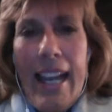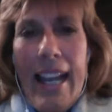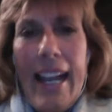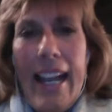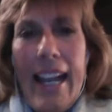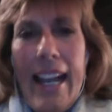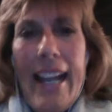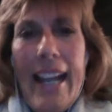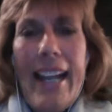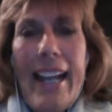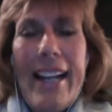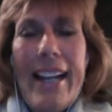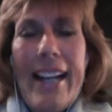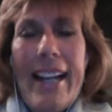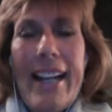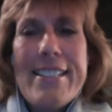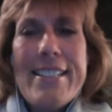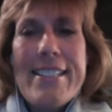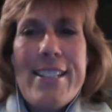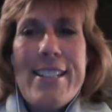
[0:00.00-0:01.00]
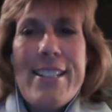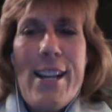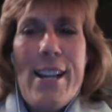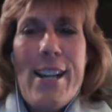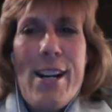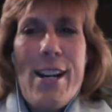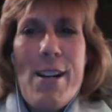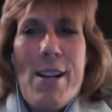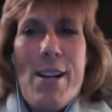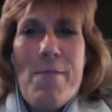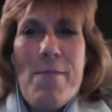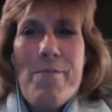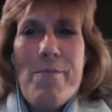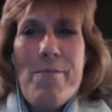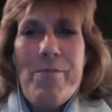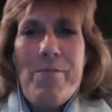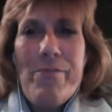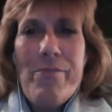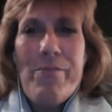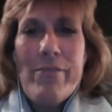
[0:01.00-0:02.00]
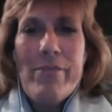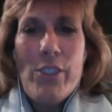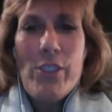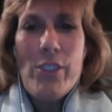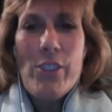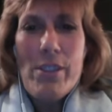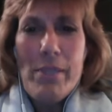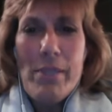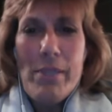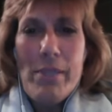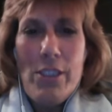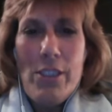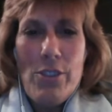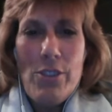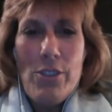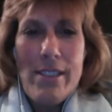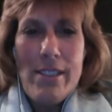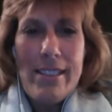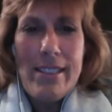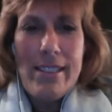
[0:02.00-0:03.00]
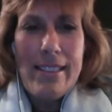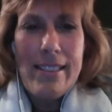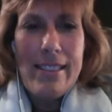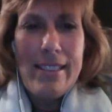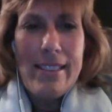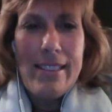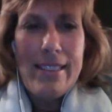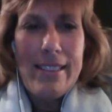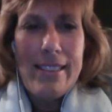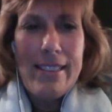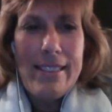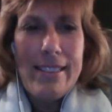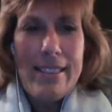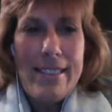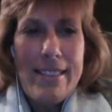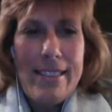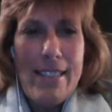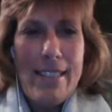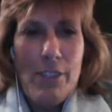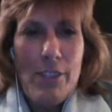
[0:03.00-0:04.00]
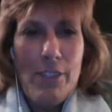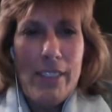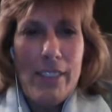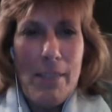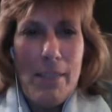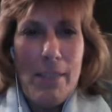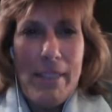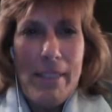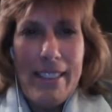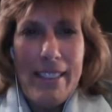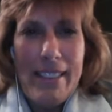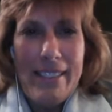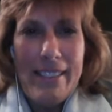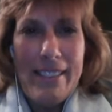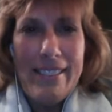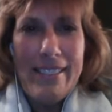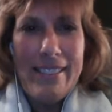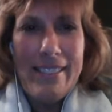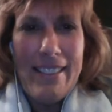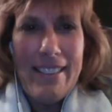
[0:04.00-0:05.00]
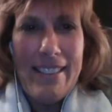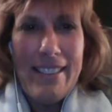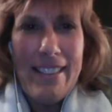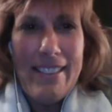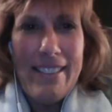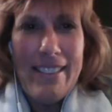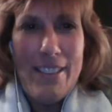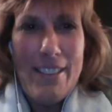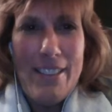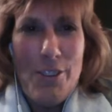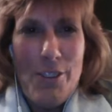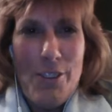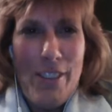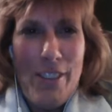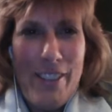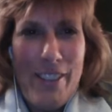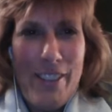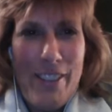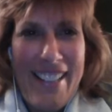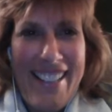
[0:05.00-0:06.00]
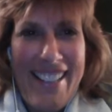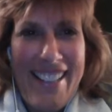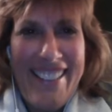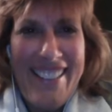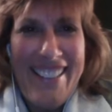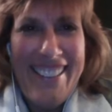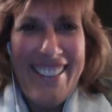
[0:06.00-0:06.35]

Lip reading: And there's some interesting sound coming in. Did you hear that?